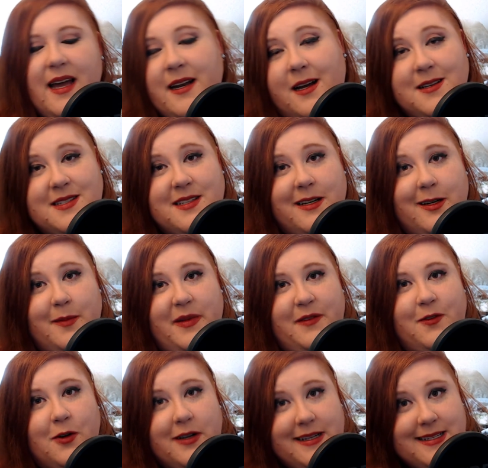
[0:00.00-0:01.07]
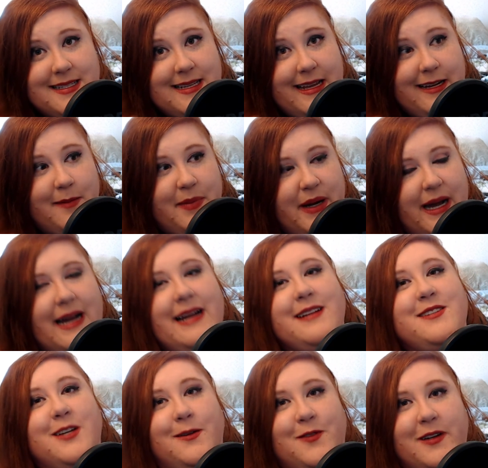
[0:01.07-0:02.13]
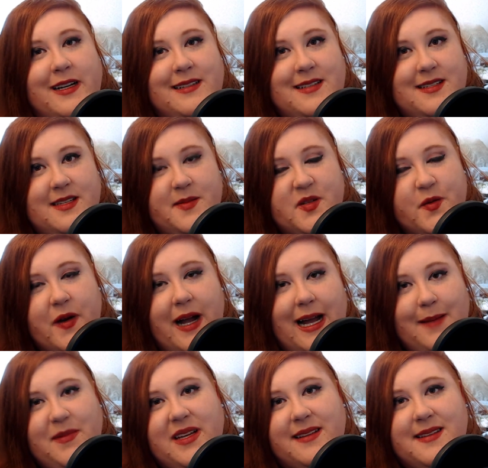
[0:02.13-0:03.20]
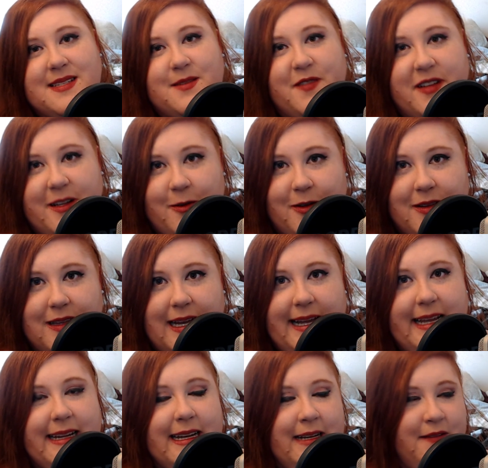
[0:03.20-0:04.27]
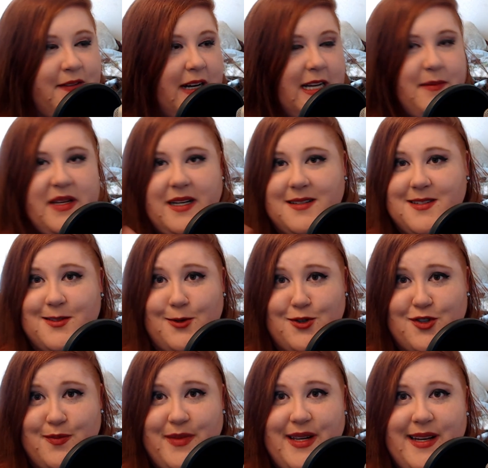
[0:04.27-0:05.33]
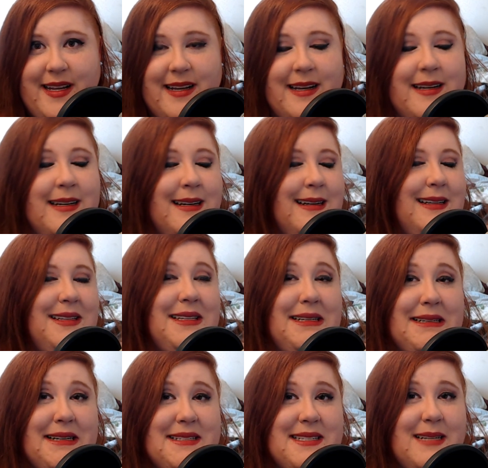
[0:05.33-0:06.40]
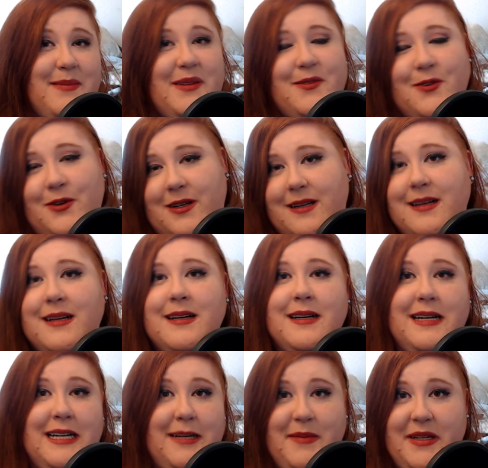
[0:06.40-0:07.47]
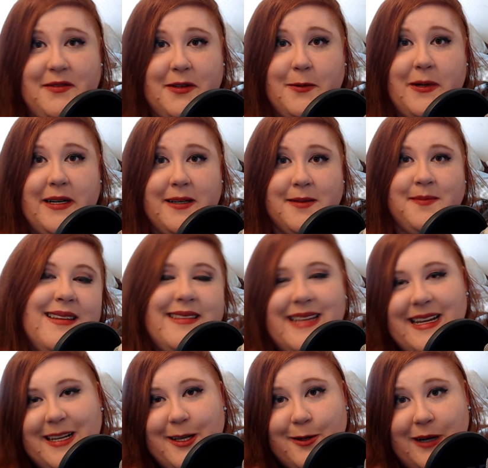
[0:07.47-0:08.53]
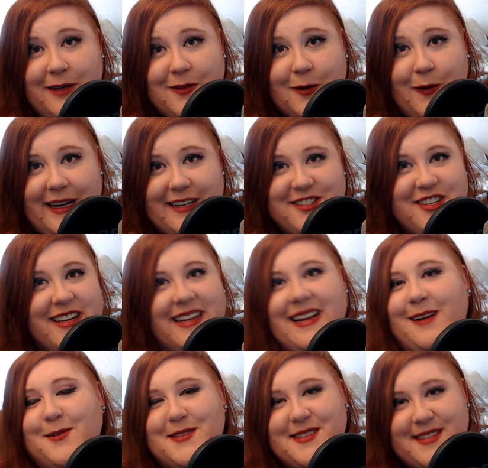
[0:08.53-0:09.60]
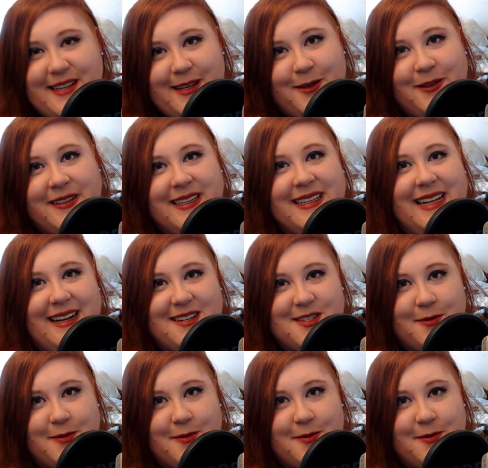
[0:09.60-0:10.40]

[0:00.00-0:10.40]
And also, before you say goodbye, don't forget to subscribe, give this video a like, and find me on social media. Like I said before, I'm everywhere. Thank you all for watching, and I will see you in the next